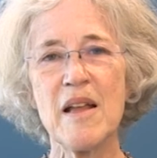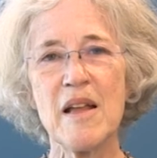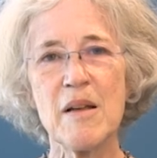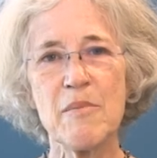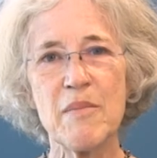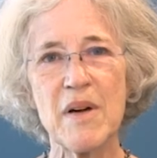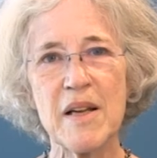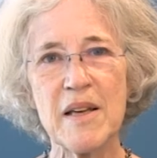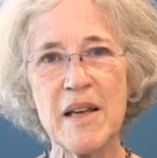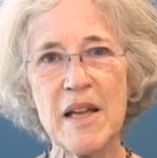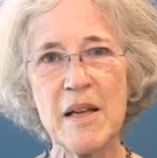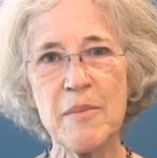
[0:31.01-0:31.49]

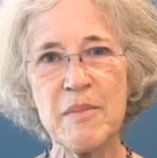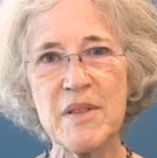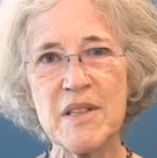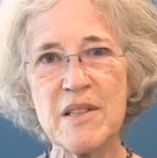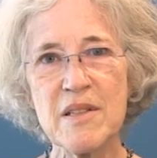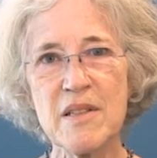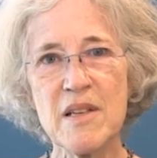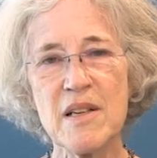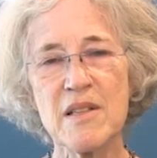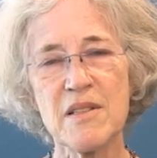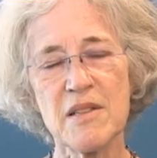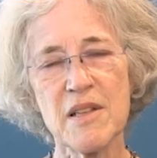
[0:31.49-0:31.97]
My name
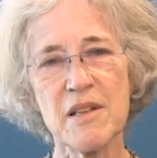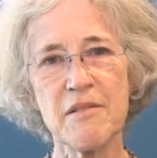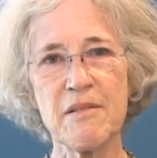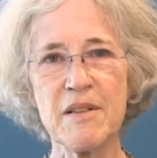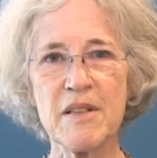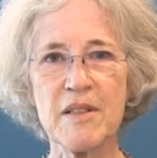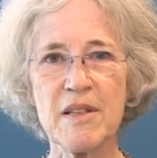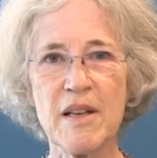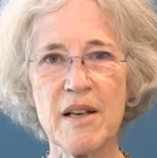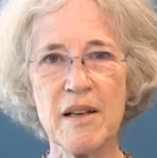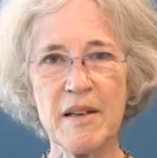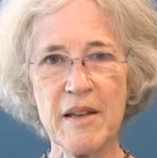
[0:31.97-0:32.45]
is Siri
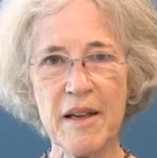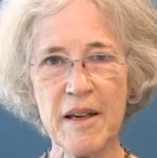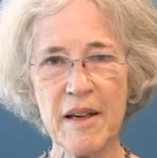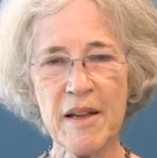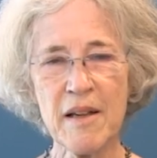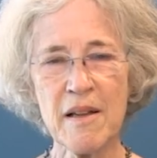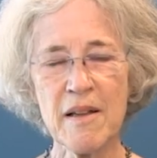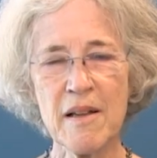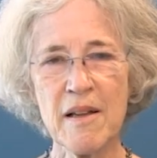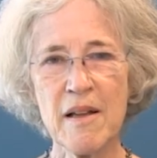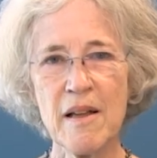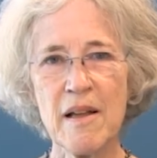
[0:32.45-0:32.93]
Tellier,
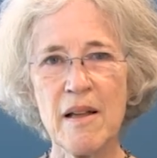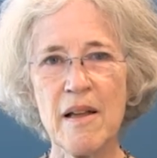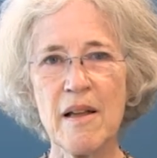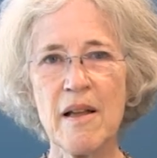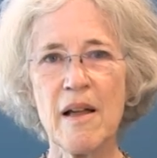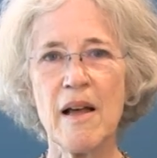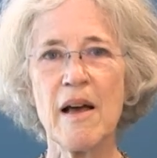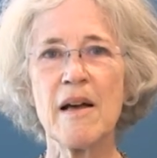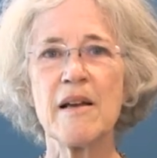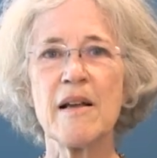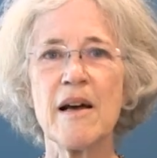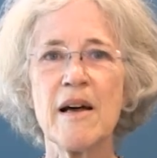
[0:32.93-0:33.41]

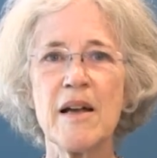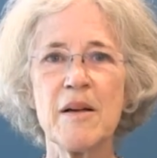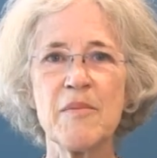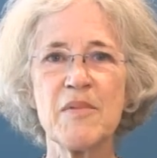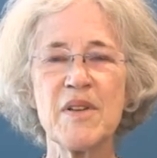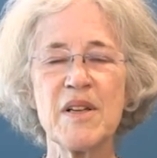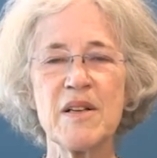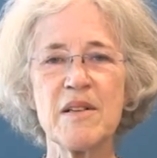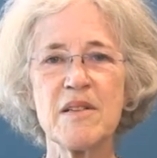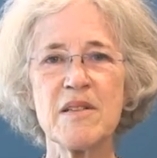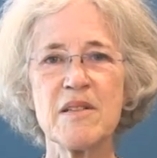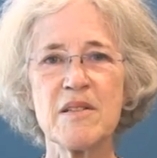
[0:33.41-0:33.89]
and I am
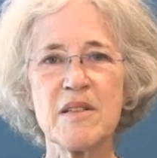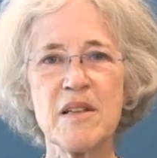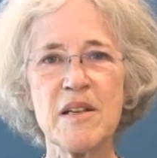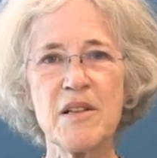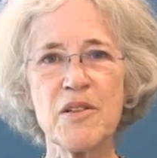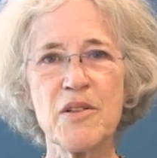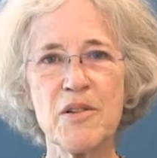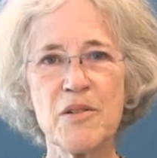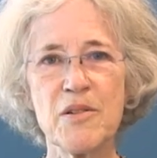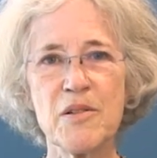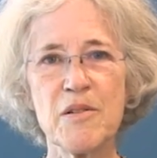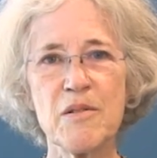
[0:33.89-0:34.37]
the
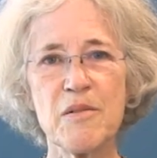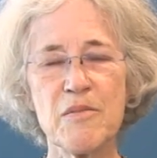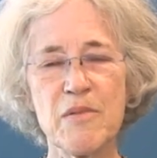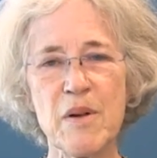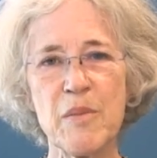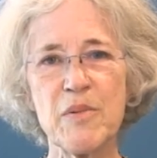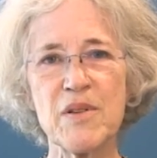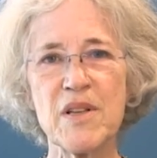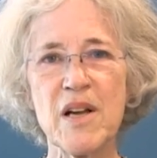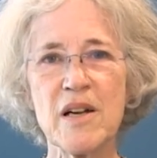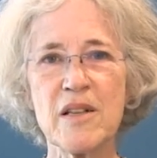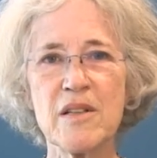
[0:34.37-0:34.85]
Senior
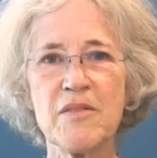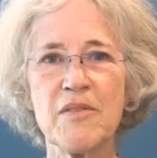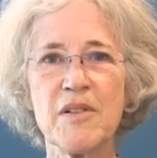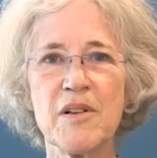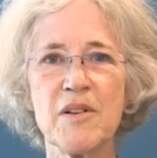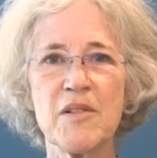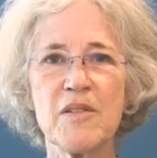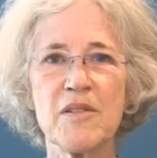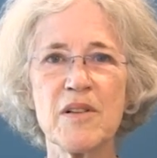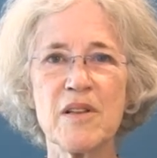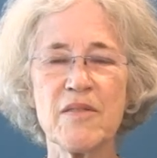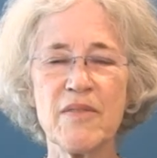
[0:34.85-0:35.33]
Reproductive
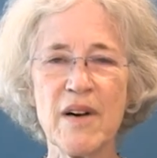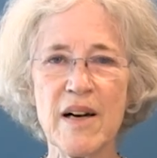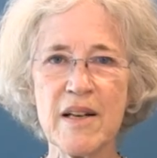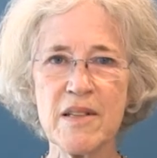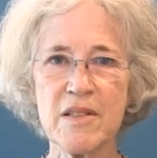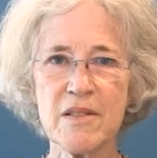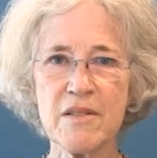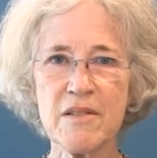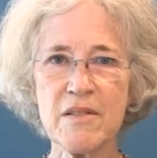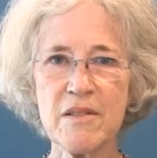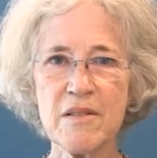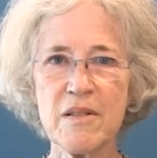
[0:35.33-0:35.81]
Health
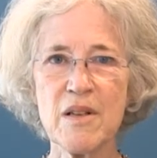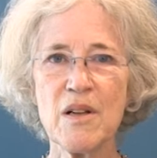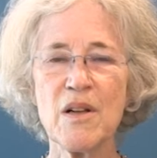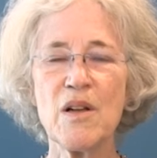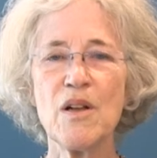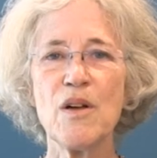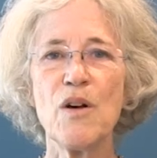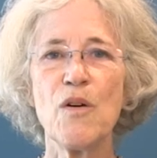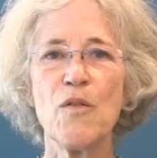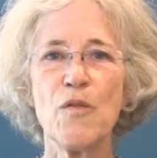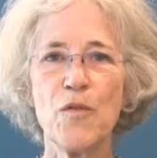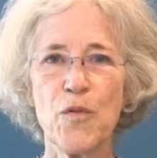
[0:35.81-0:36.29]
Advisor
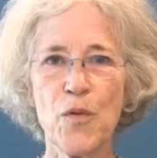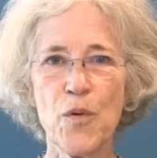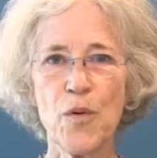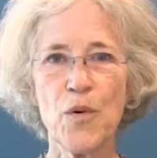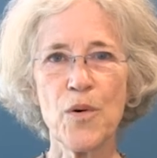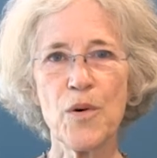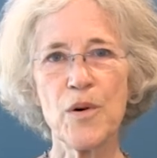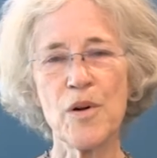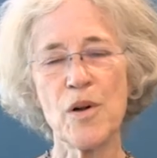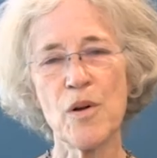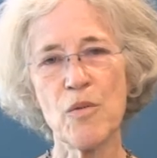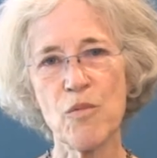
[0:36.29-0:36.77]

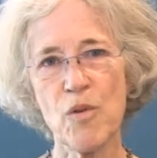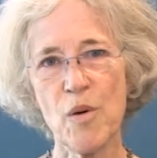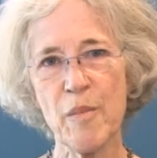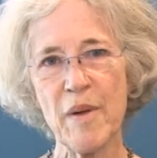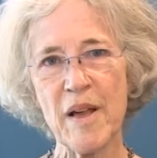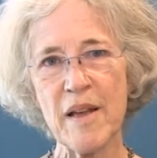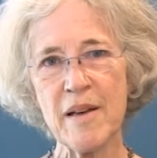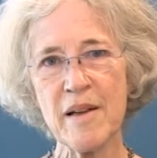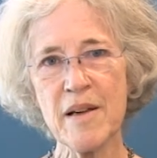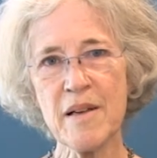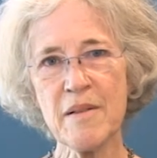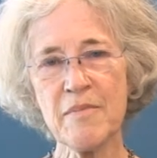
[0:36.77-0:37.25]
for
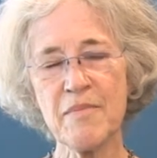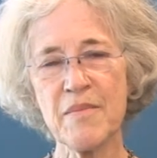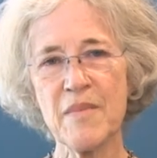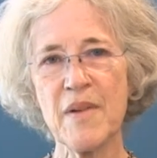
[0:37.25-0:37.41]
Womena,